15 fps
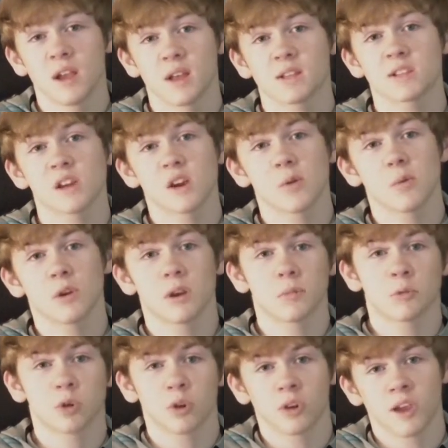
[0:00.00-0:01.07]
That's kind of what
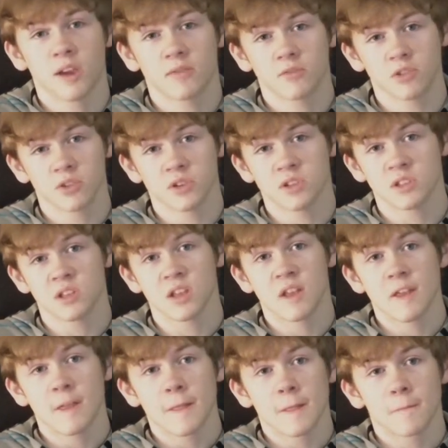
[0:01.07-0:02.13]
I'm going after, is
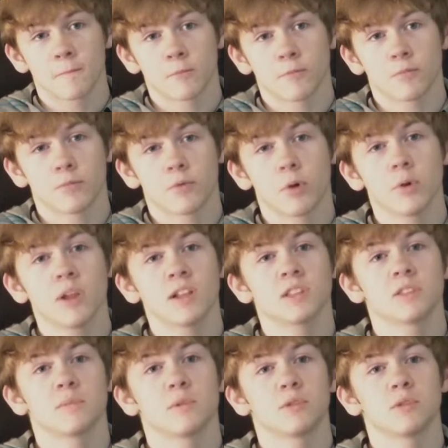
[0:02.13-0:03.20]

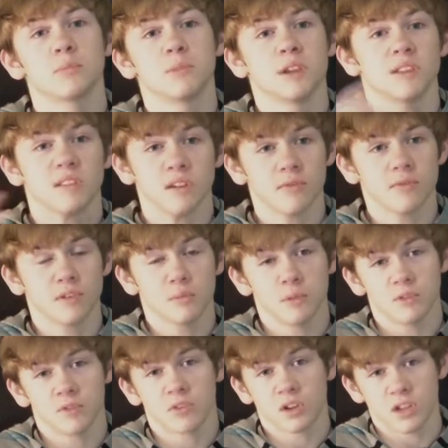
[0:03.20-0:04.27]
Rodan's supposed to be a tough
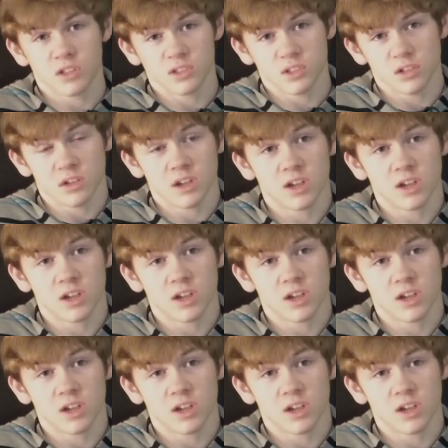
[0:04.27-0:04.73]
enemy for Godzilla.